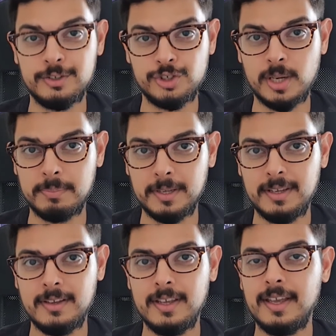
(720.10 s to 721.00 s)
cheap,
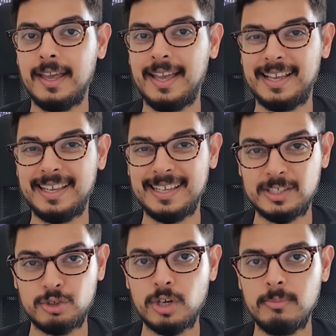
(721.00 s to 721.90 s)

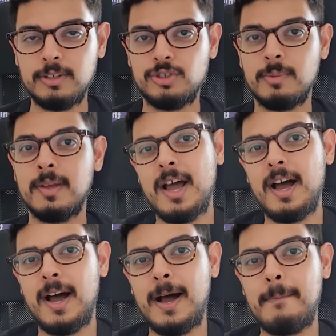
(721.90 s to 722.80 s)
extremely cheap.
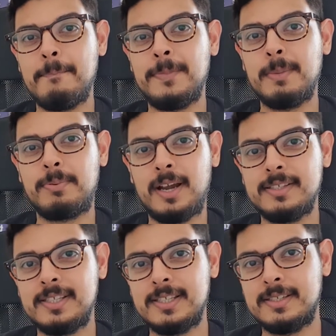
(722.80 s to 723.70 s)
The
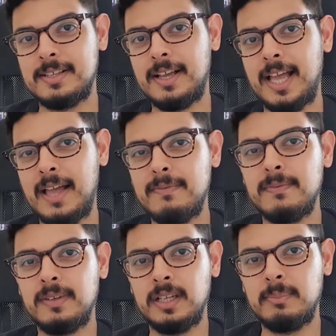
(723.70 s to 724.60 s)
prices
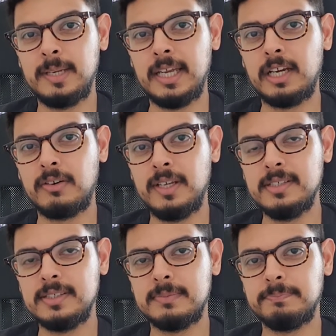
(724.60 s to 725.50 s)
have a little bit
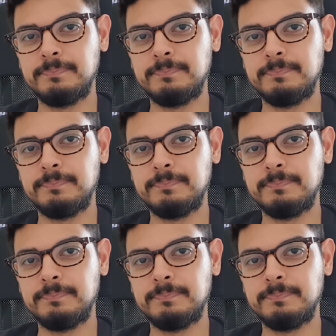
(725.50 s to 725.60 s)
increased.